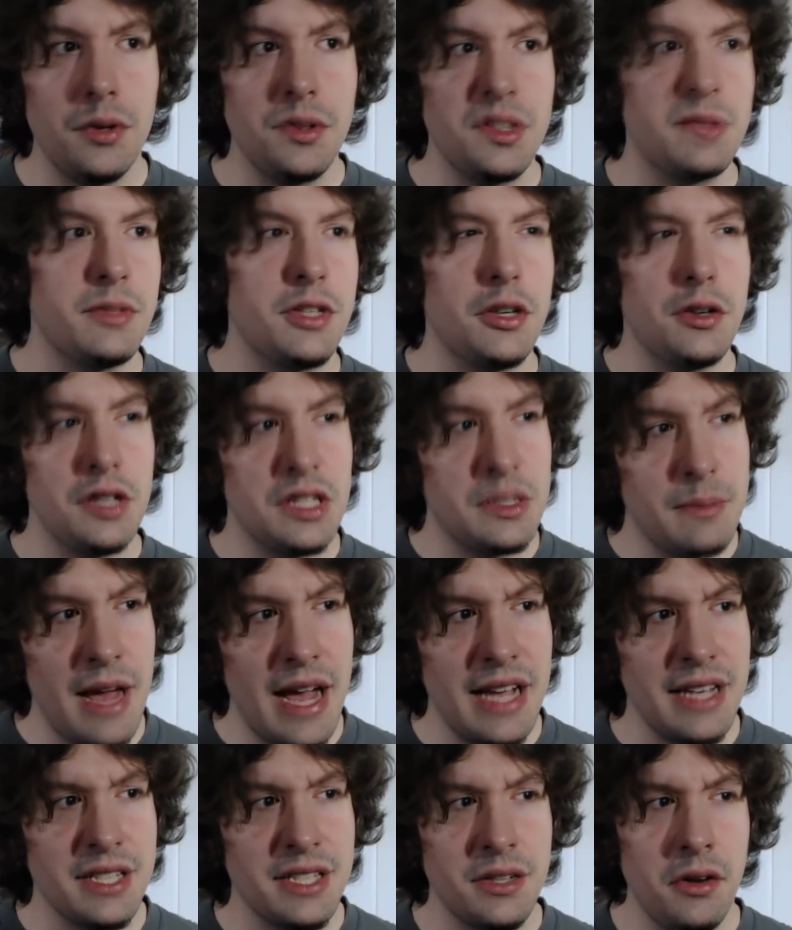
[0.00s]
Worlds and Majora's
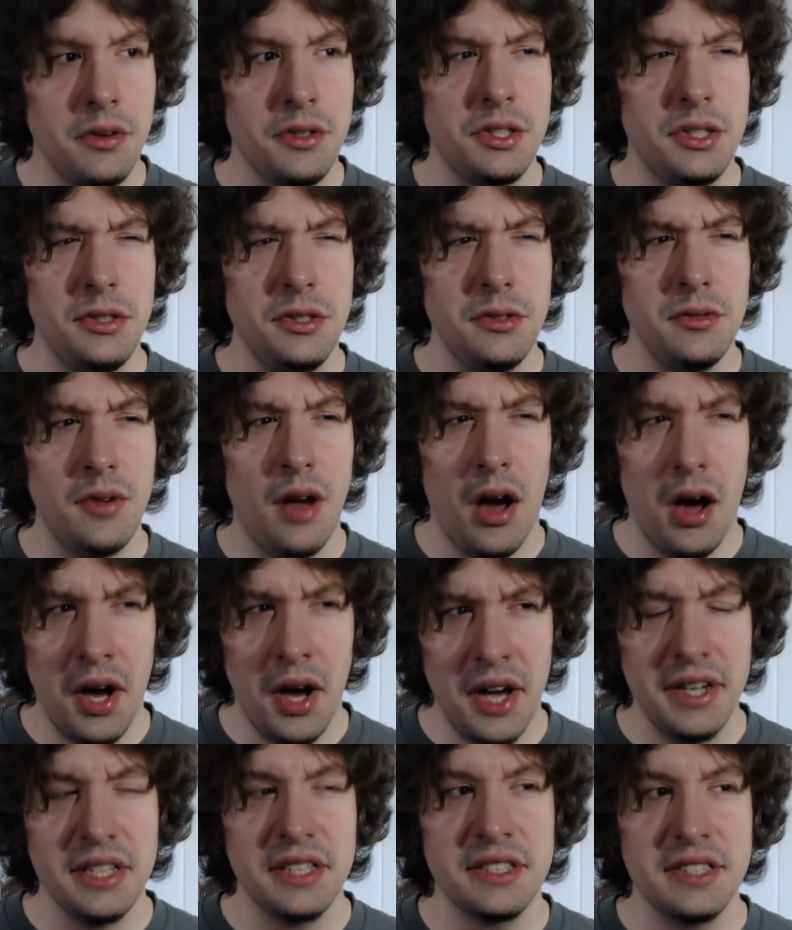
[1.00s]
Mask are two
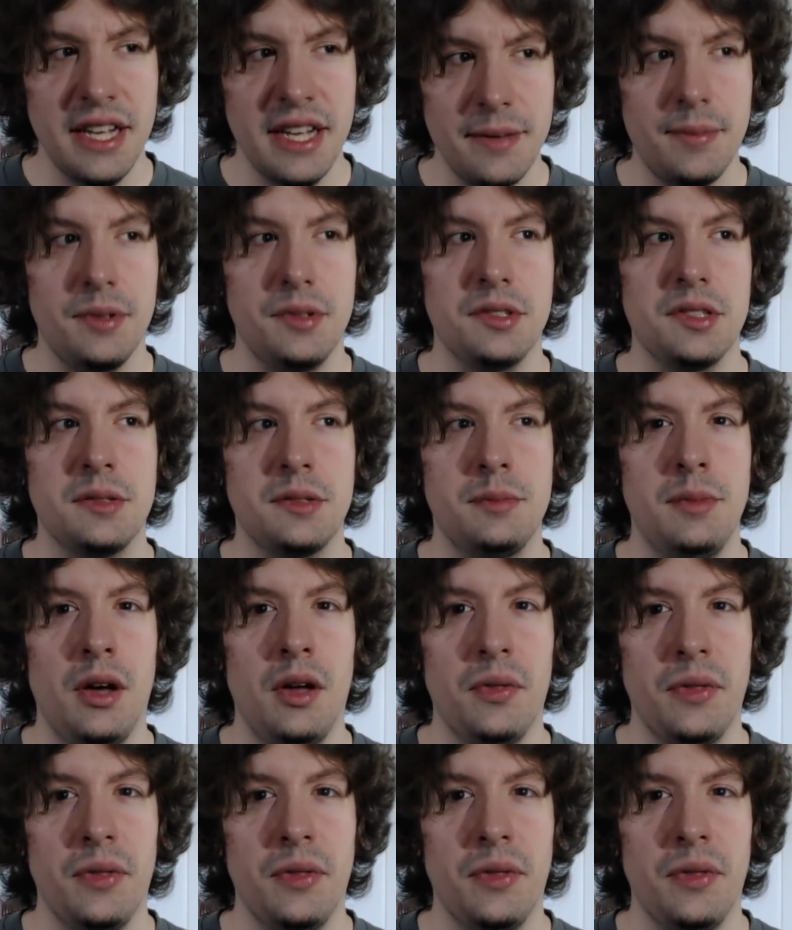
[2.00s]
odd examples,